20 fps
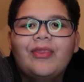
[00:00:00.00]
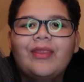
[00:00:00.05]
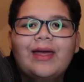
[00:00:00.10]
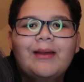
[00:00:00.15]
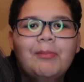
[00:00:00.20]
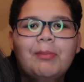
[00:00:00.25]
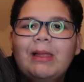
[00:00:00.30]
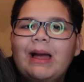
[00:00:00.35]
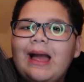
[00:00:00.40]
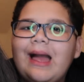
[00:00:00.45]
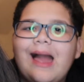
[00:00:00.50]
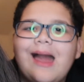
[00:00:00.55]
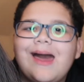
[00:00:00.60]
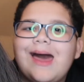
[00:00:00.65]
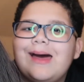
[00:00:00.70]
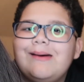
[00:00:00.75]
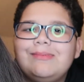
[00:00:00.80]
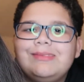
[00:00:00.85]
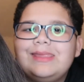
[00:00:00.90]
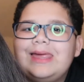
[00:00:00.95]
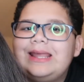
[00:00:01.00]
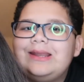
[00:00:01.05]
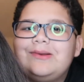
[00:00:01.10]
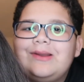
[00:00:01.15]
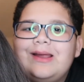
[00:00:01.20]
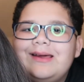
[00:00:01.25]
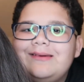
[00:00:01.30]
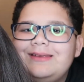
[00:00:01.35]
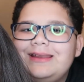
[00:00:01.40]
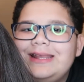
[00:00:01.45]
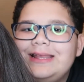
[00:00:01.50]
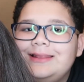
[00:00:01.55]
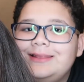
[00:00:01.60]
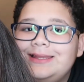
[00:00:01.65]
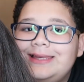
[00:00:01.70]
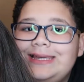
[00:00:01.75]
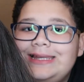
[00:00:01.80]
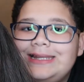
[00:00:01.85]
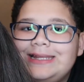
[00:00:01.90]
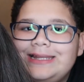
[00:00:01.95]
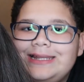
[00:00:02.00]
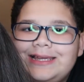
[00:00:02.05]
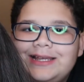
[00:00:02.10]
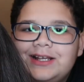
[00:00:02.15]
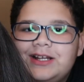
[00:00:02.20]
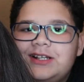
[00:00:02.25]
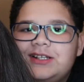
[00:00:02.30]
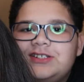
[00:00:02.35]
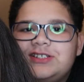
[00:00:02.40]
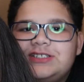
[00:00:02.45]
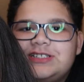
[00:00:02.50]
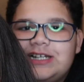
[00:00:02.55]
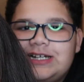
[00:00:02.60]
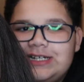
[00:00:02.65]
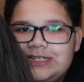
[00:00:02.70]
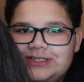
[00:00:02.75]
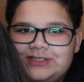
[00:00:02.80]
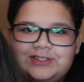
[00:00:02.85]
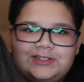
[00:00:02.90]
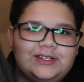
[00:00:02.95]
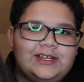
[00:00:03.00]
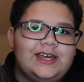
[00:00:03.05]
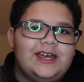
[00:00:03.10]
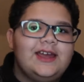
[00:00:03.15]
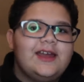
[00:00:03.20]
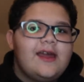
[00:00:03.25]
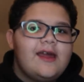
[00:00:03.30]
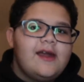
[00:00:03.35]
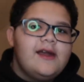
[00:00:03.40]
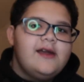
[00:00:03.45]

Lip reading: I don't have any lean in here, it's just ice, okay?